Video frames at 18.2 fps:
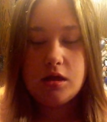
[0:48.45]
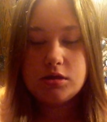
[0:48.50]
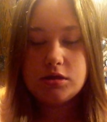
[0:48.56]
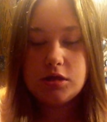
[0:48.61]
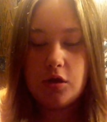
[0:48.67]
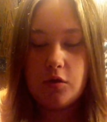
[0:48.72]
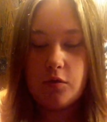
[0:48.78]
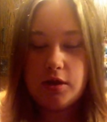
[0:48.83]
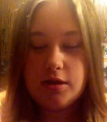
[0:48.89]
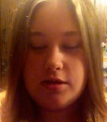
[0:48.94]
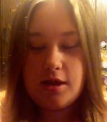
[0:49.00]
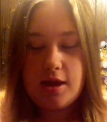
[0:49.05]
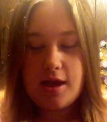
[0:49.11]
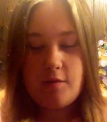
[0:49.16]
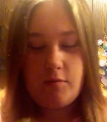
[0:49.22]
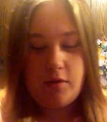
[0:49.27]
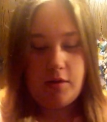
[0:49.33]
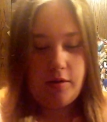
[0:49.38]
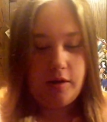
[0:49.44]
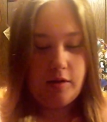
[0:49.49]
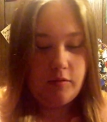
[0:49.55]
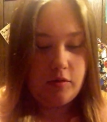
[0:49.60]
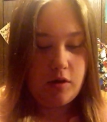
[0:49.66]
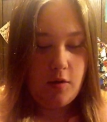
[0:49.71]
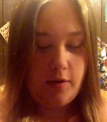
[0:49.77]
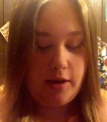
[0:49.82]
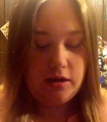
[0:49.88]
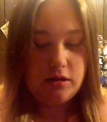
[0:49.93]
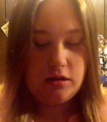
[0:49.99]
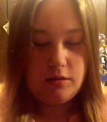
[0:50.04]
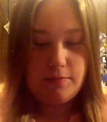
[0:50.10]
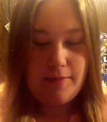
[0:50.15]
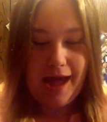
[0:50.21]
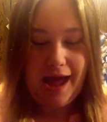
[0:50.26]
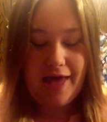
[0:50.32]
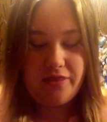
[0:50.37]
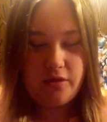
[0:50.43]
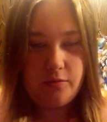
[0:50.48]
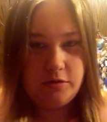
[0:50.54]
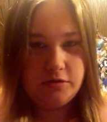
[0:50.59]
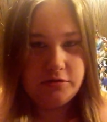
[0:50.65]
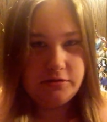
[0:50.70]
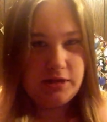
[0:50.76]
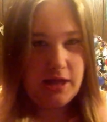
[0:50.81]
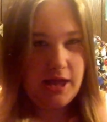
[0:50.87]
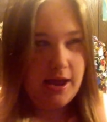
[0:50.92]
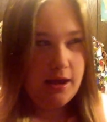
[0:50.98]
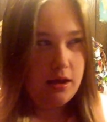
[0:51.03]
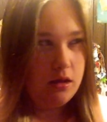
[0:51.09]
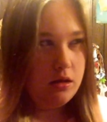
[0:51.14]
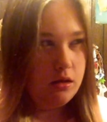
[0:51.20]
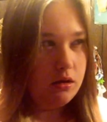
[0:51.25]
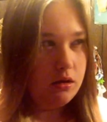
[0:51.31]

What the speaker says: So one time we were going to the bathroom, which was like